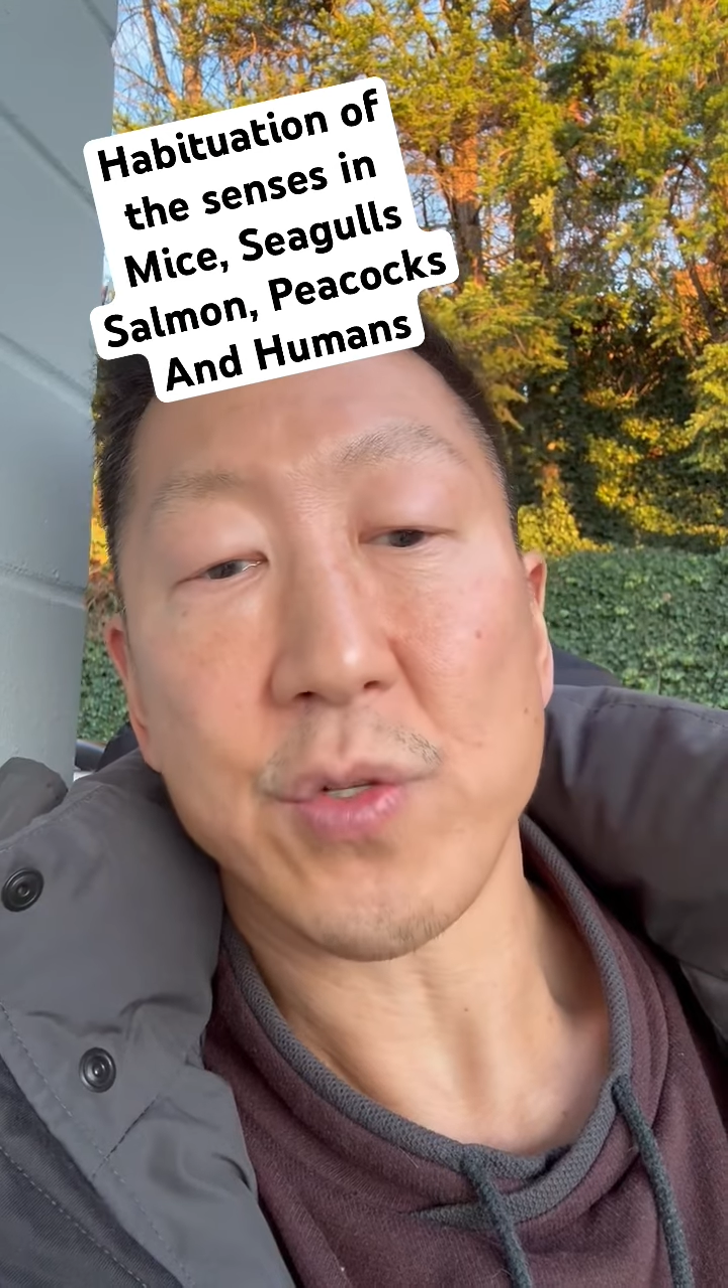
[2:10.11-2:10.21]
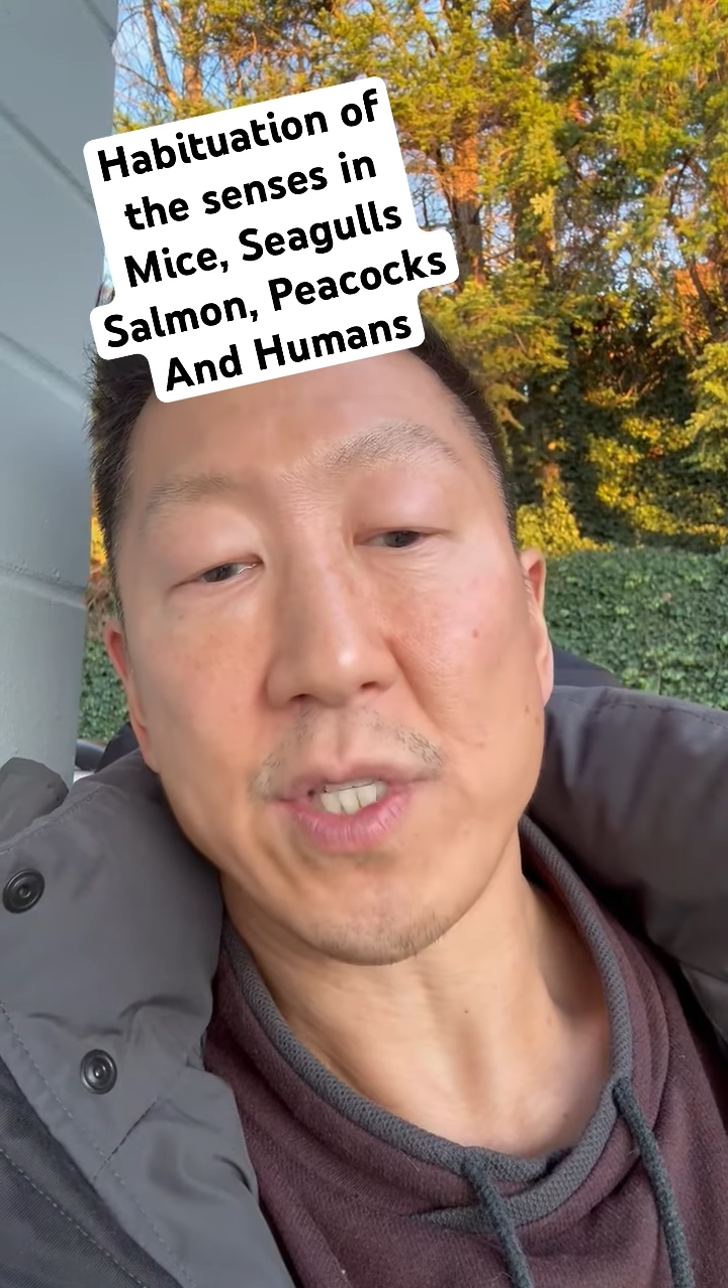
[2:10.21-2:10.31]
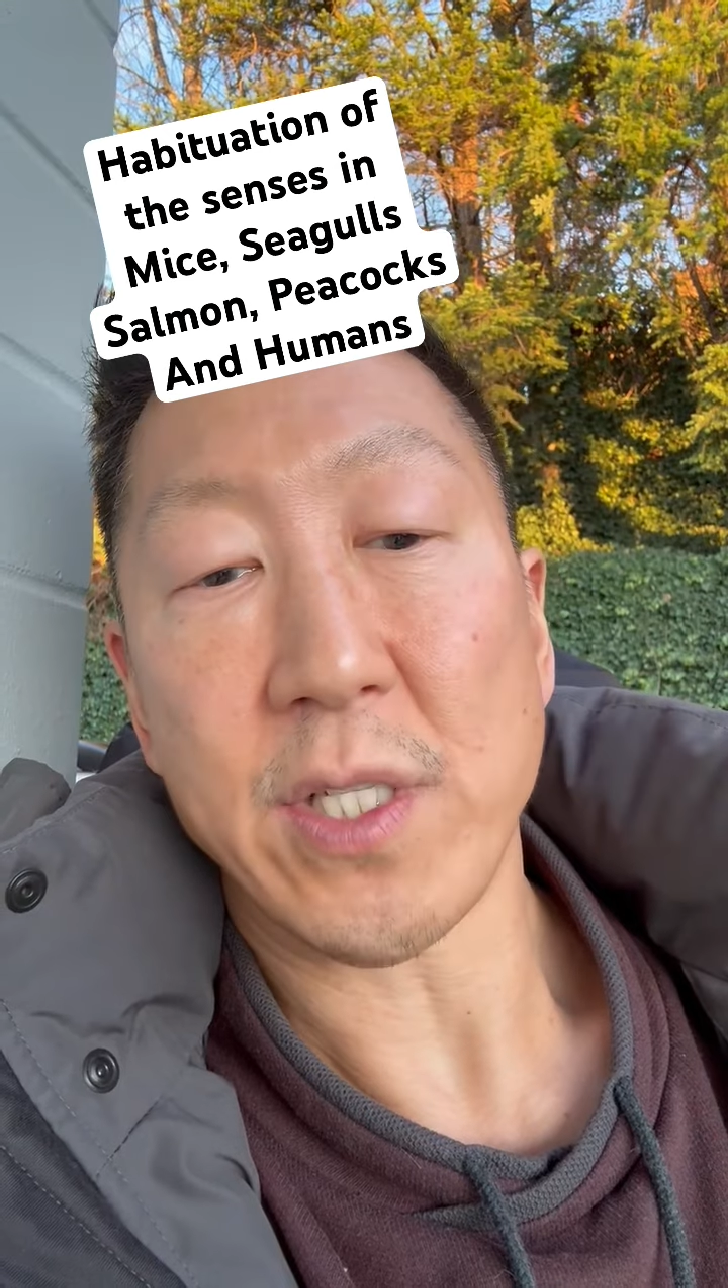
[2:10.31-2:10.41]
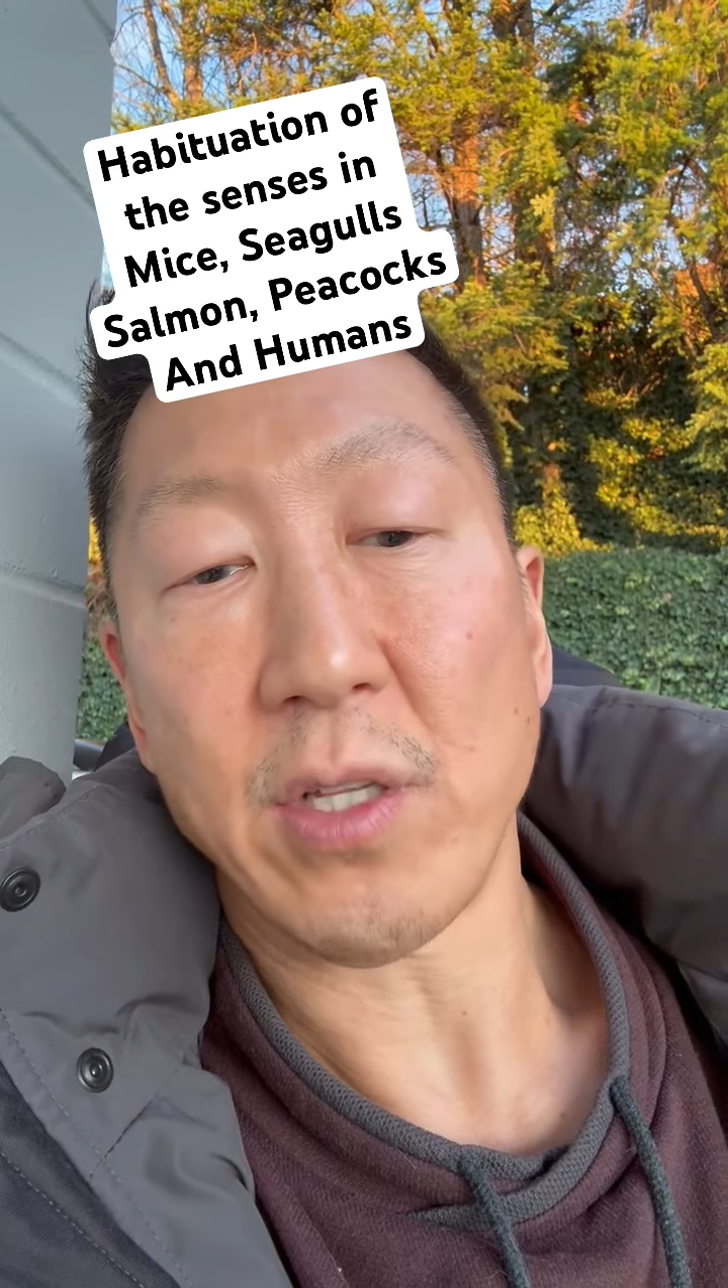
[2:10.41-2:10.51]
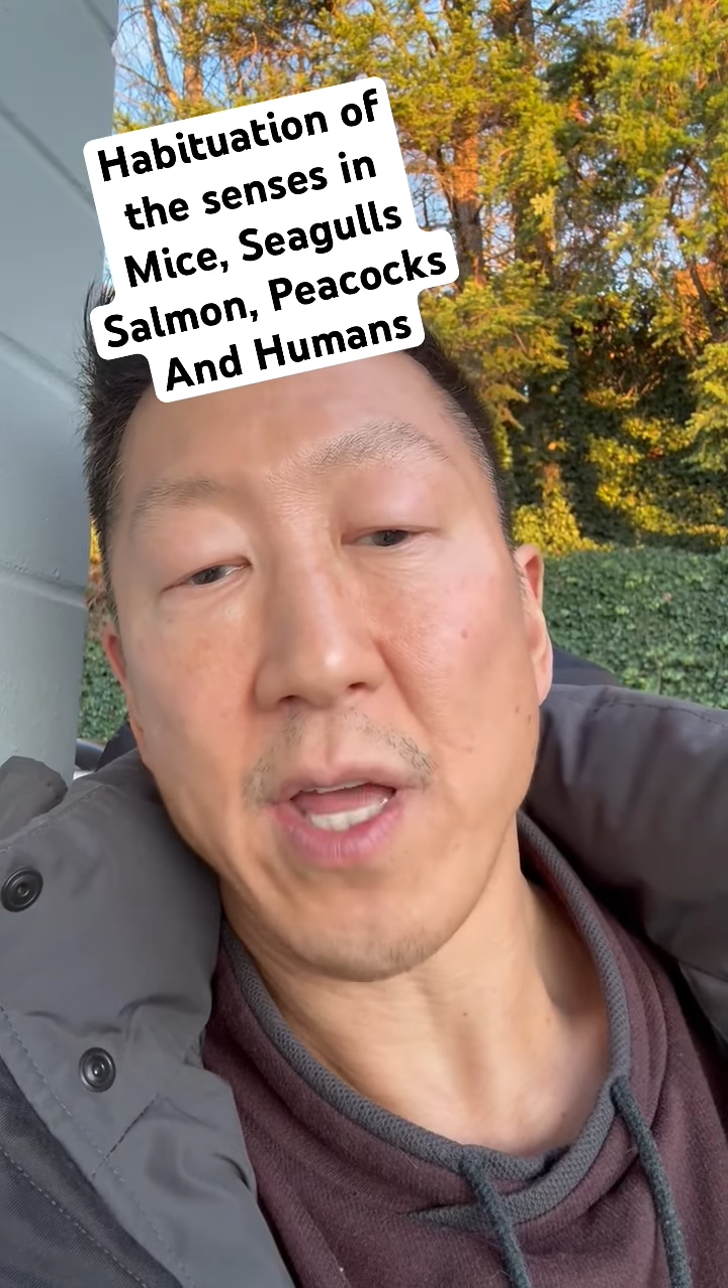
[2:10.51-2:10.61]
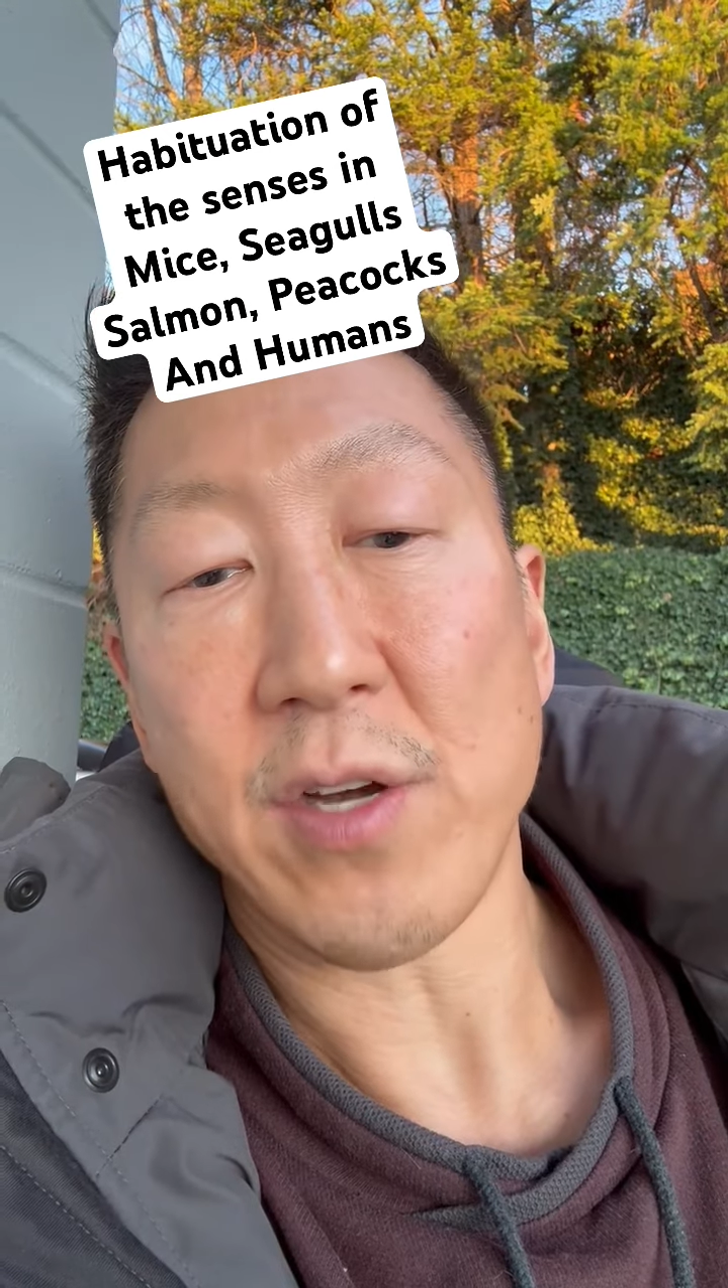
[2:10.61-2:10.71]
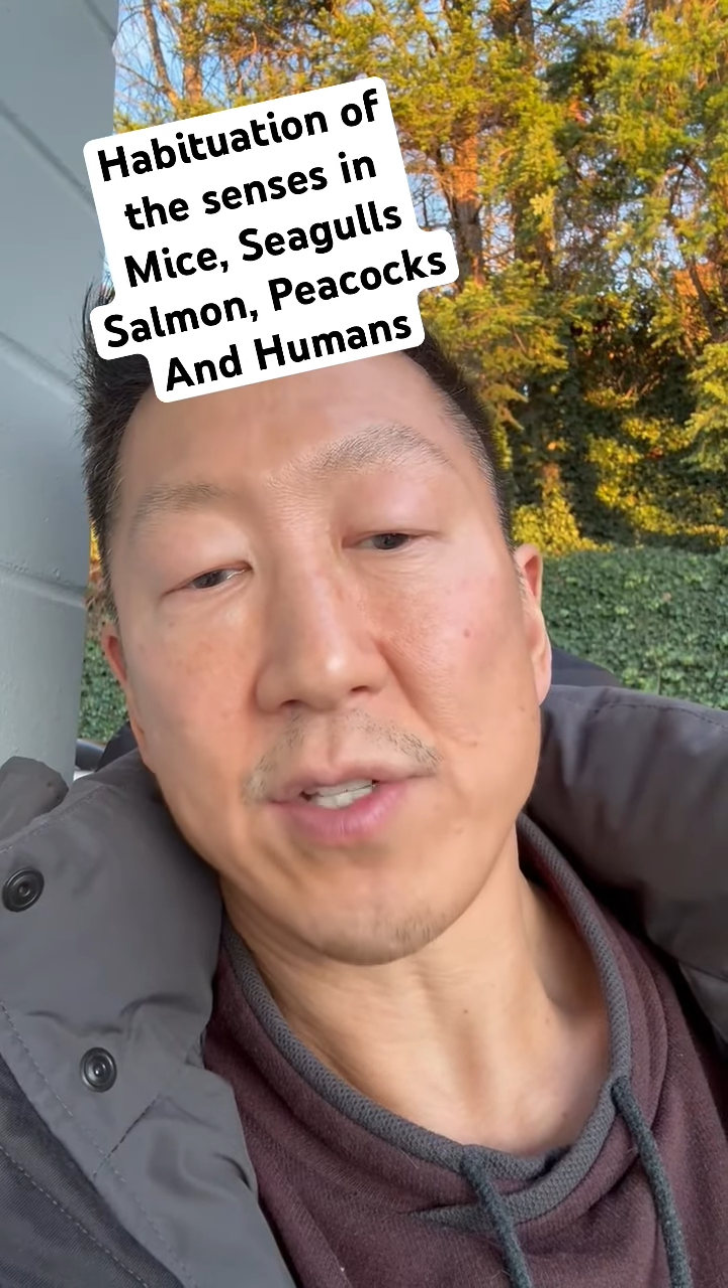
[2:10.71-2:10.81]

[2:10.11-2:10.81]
steelhead or